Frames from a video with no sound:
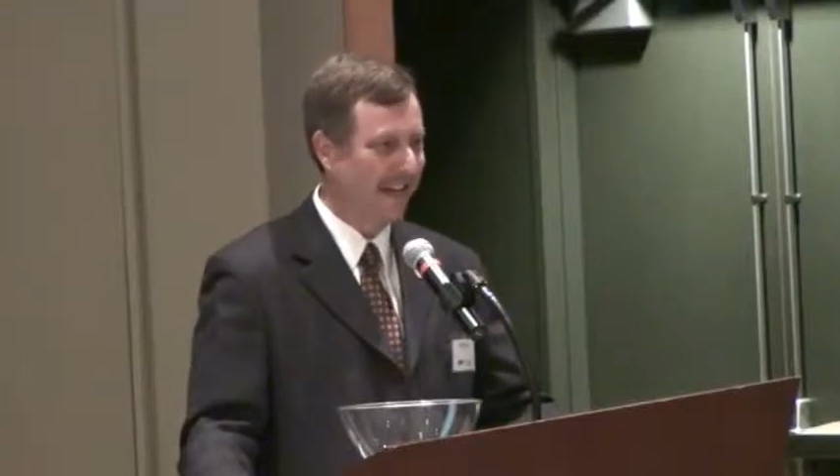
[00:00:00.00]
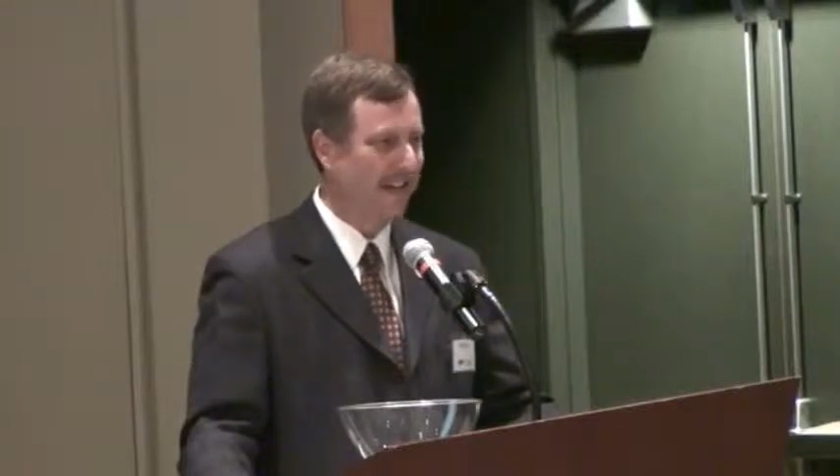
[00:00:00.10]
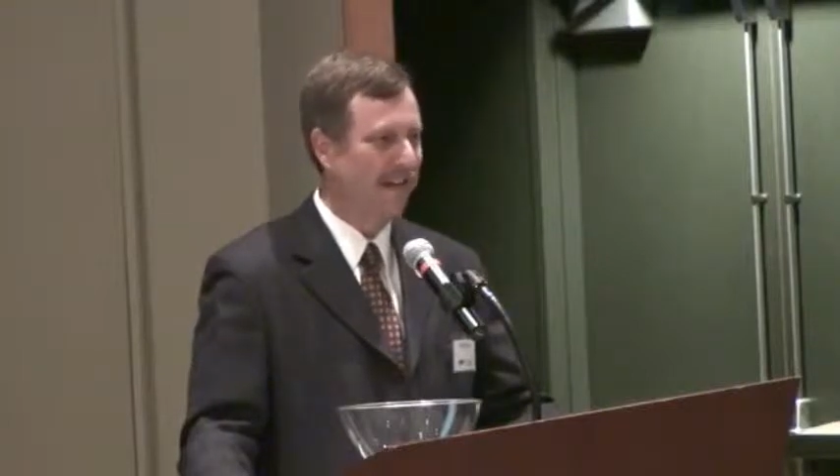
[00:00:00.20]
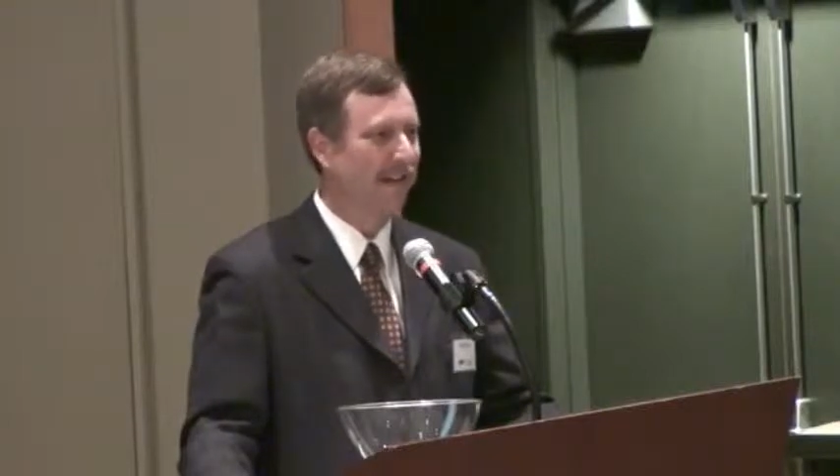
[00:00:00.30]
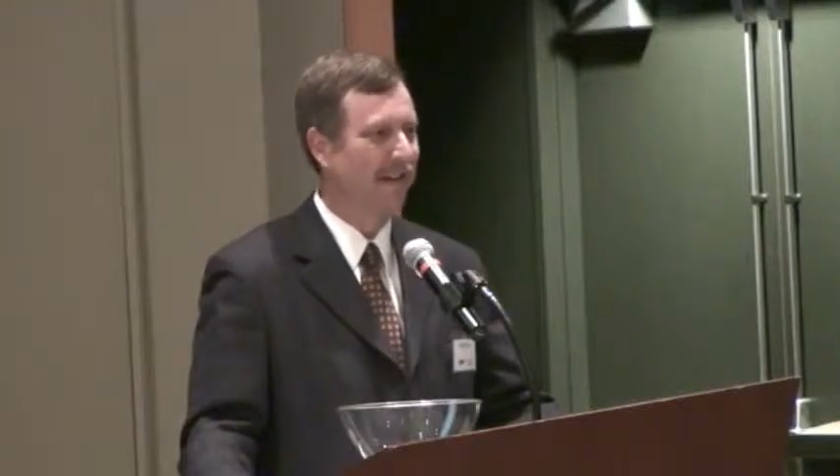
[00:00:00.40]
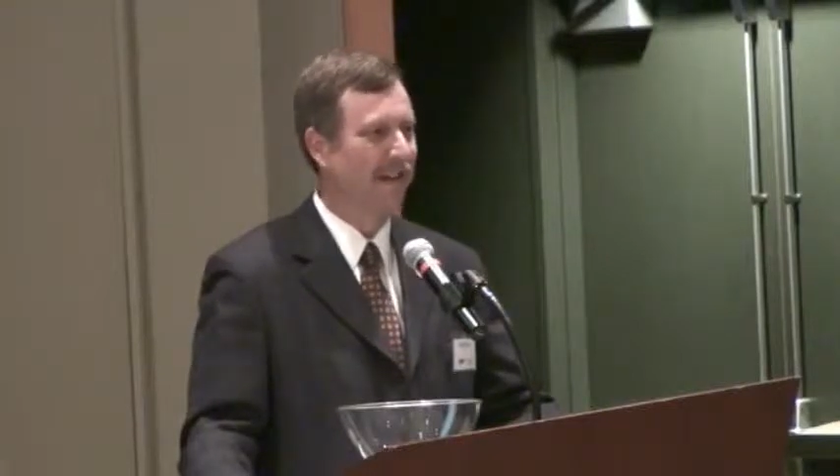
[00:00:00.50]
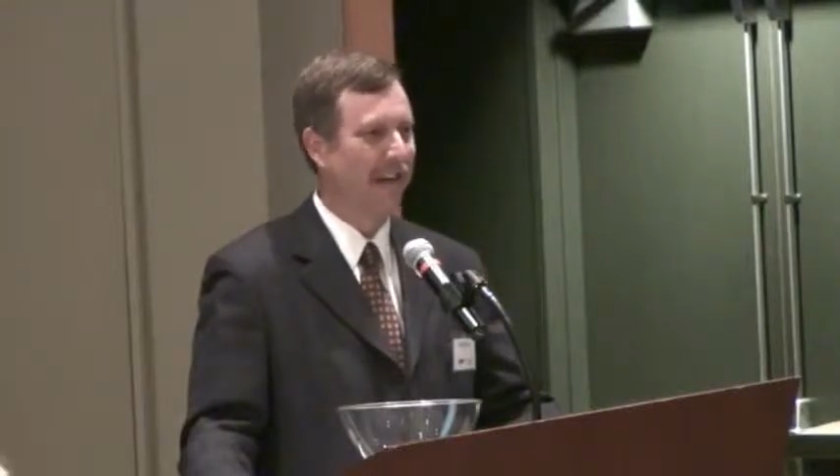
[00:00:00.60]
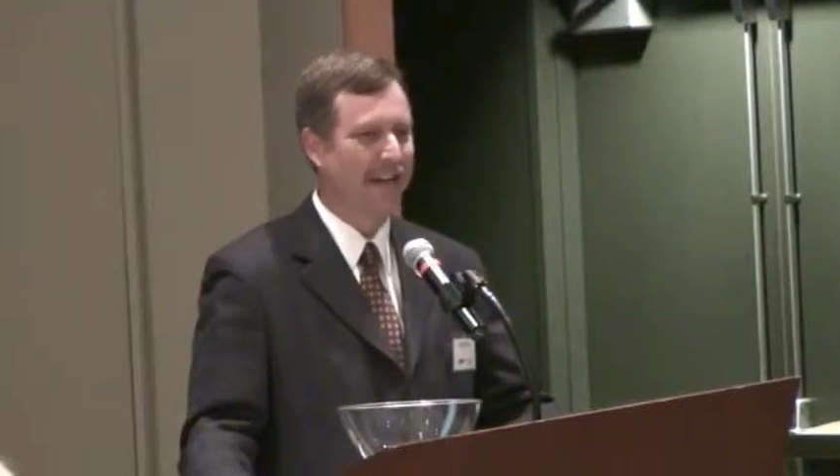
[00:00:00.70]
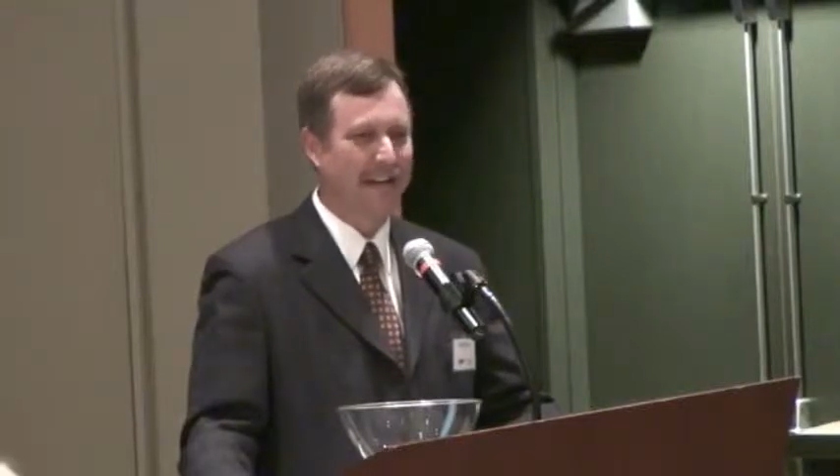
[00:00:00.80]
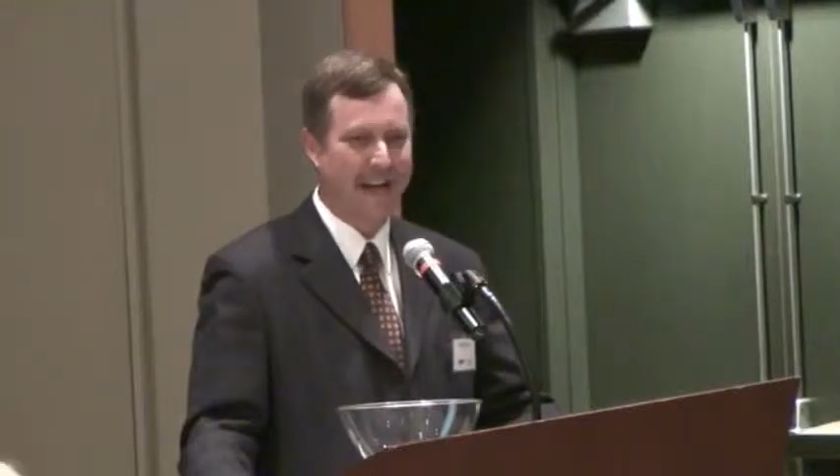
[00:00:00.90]
in
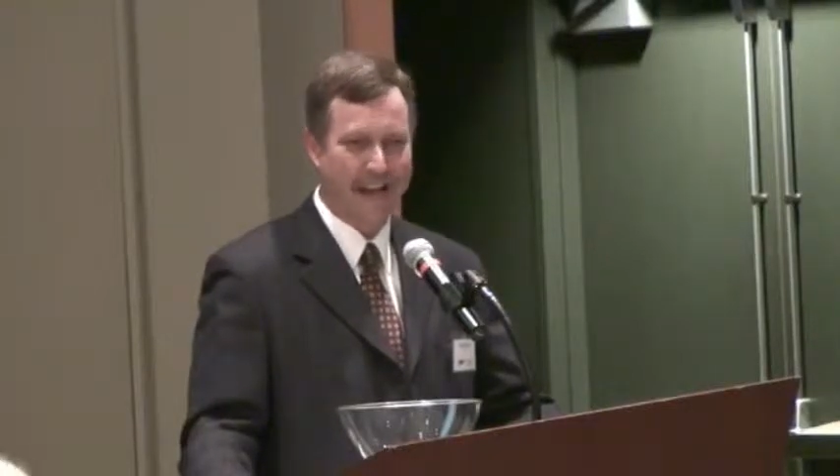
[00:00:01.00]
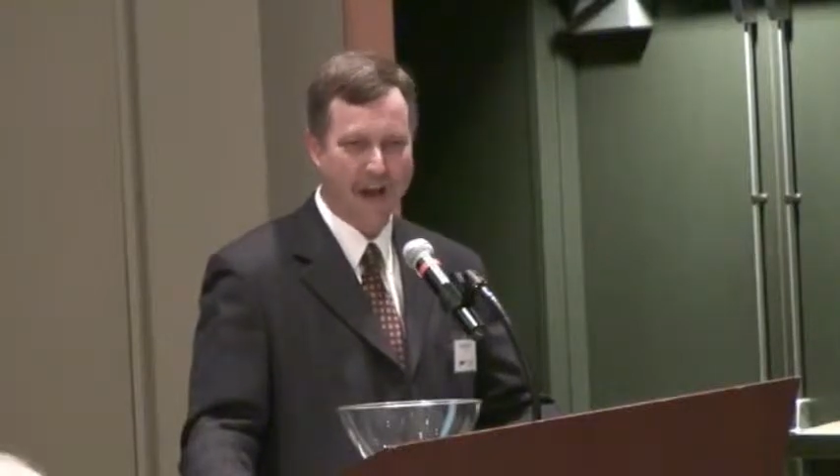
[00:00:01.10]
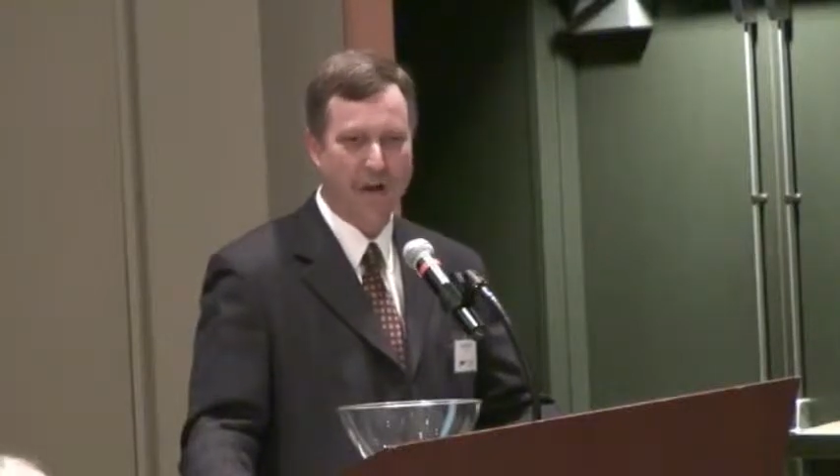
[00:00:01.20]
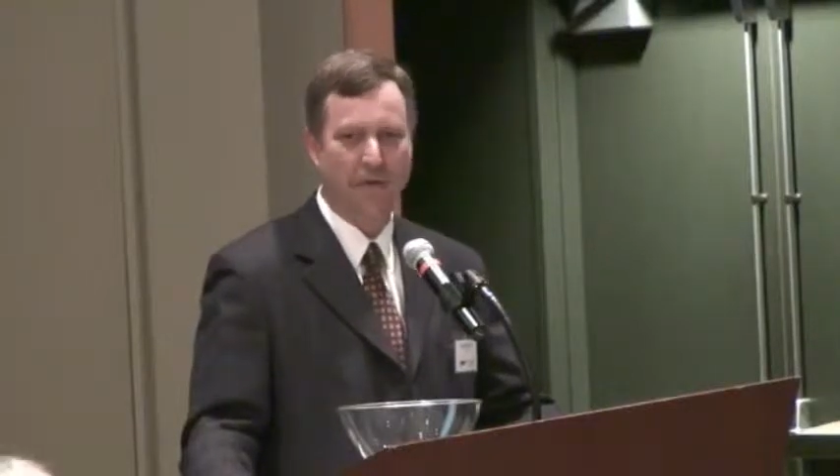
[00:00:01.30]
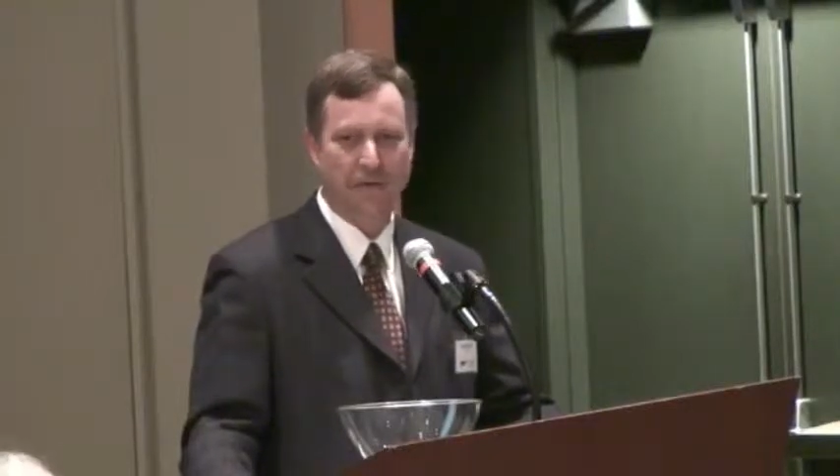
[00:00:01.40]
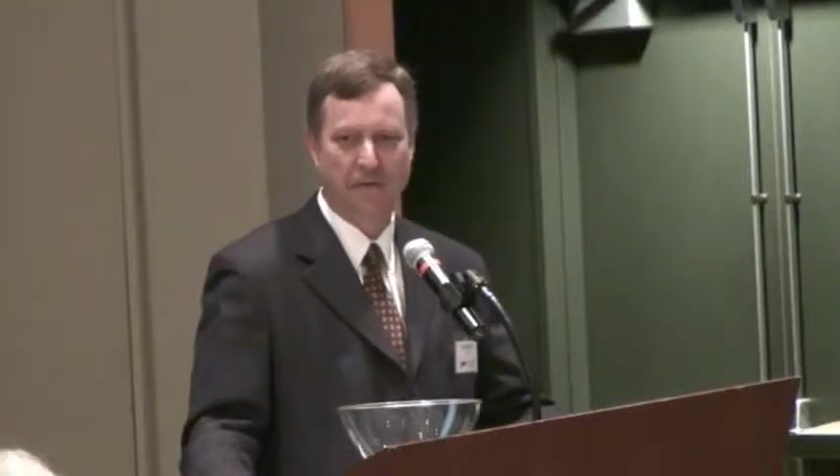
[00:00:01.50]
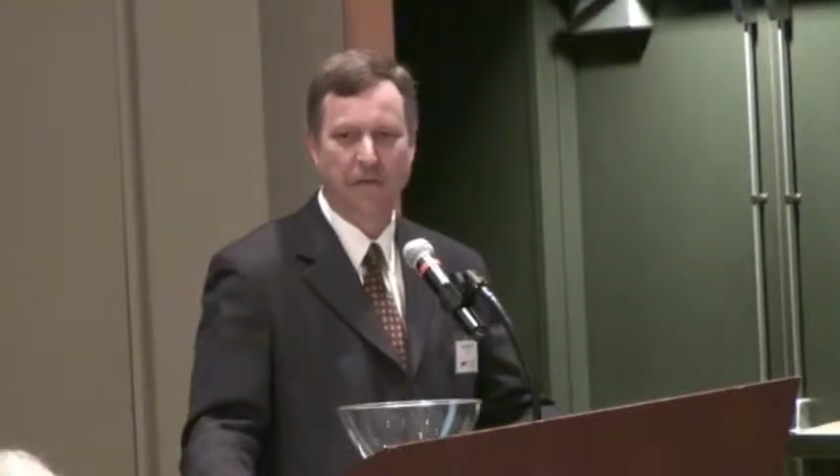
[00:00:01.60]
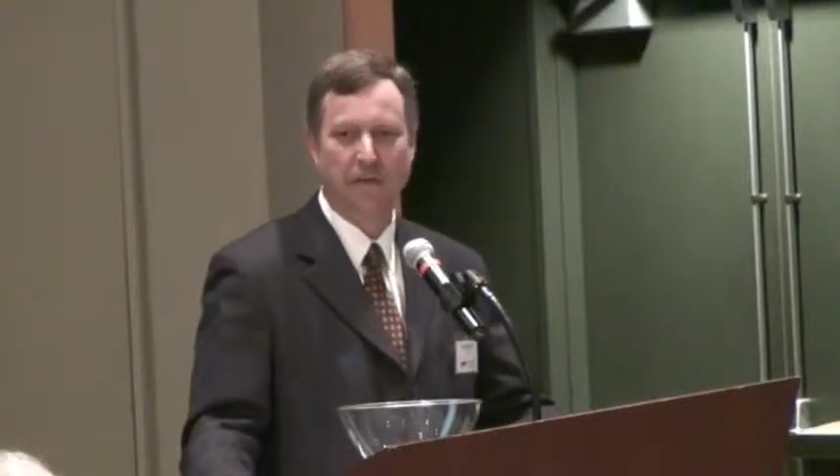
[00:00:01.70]
and day out